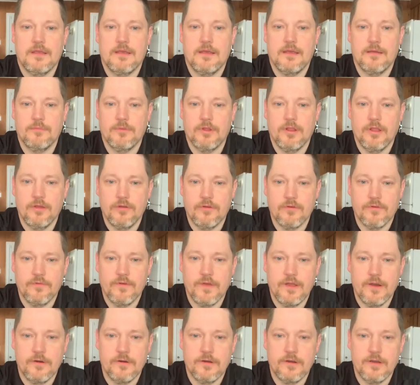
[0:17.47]
I'm a local
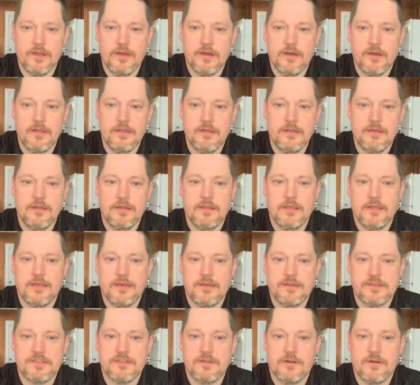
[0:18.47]
veterinarian,
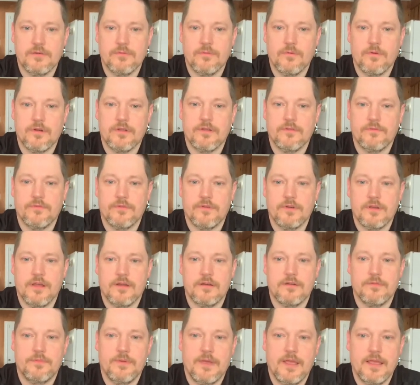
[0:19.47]
and I started working for
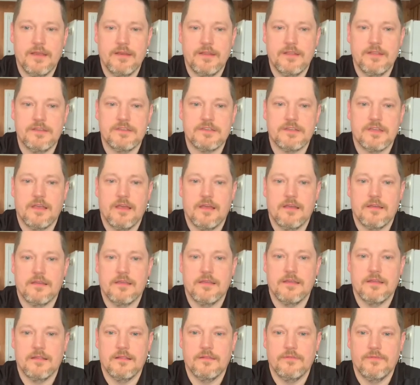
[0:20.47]
Dr. Pat Hitchcock
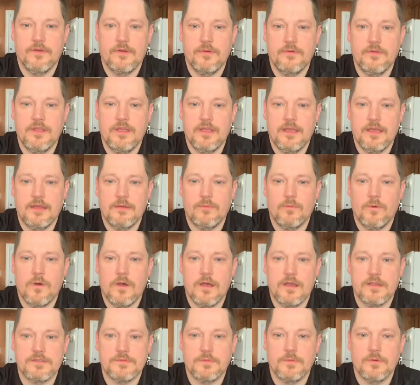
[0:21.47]
at Livonia Animal
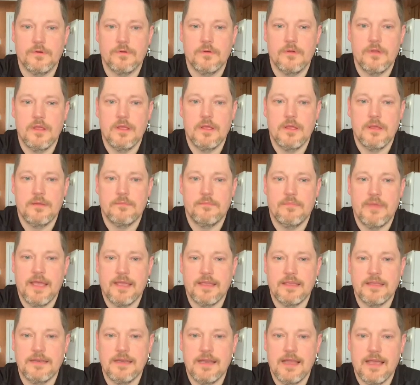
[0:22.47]
Hospital
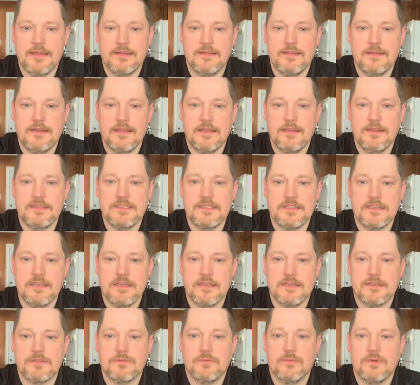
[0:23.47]
back in
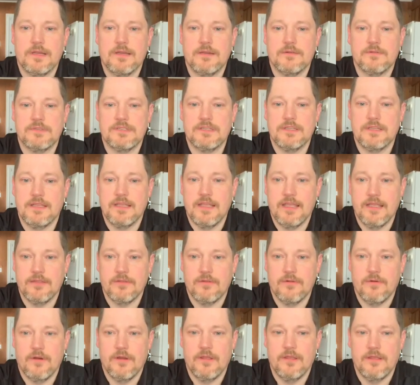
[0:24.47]
1986 when I was in the
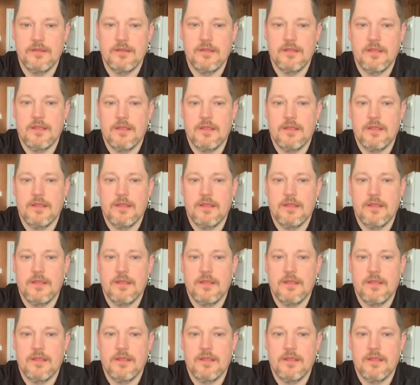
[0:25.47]
8th grade.